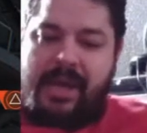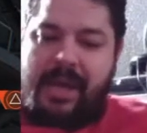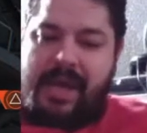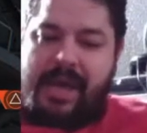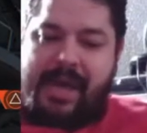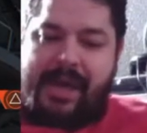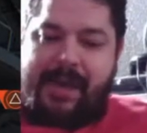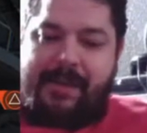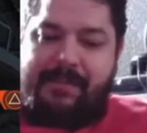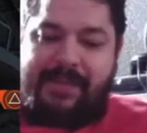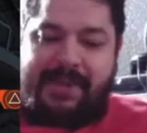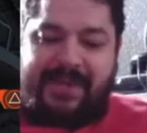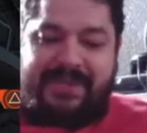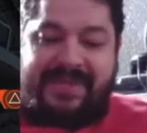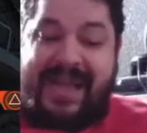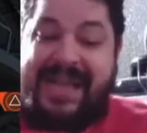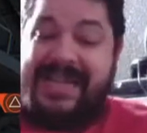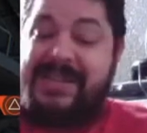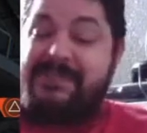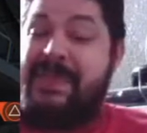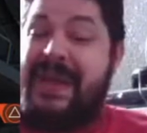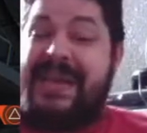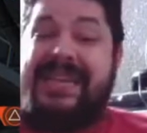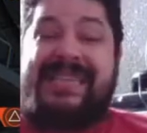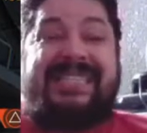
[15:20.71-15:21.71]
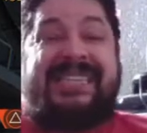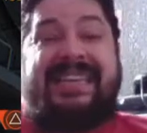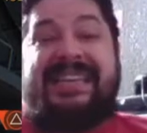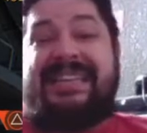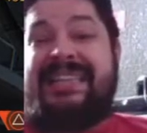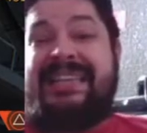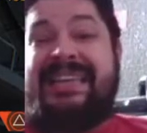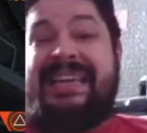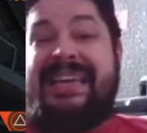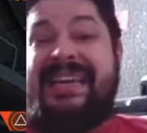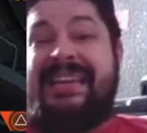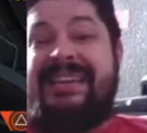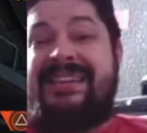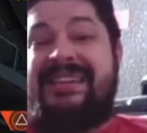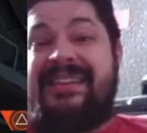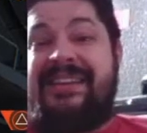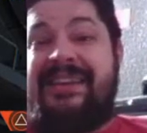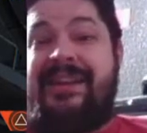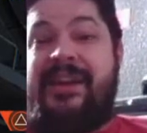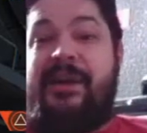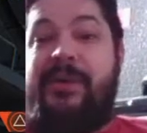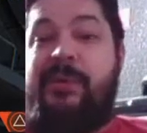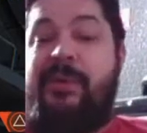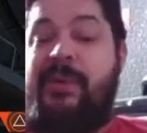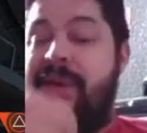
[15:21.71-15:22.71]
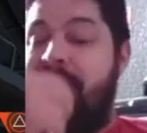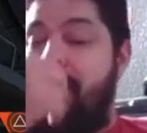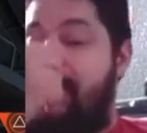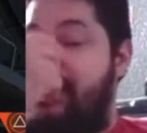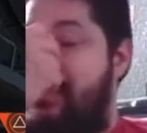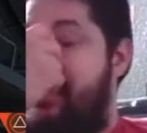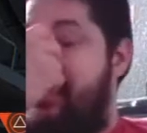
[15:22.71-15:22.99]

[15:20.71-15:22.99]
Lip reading: That's basically it, you know.